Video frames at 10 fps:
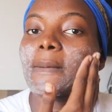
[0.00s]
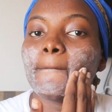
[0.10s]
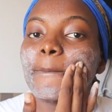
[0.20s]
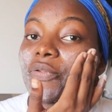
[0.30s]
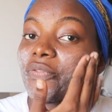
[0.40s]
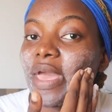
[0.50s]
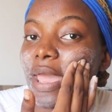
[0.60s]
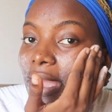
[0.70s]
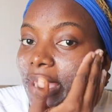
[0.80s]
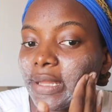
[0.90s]
But
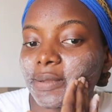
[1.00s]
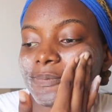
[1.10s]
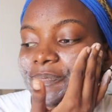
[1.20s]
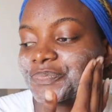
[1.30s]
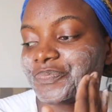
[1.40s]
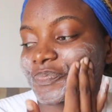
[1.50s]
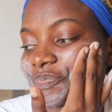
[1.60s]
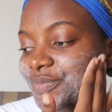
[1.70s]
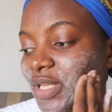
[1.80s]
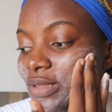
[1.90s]
then
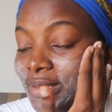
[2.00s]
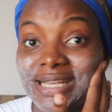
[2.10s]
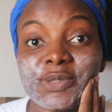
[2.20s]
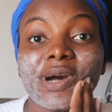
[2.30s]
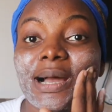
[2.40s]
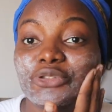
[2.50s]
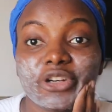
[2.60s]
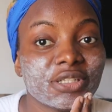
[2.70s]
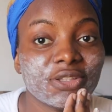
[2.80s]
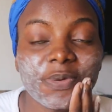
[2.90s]
that's what I'm
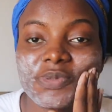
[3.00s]
dressing up.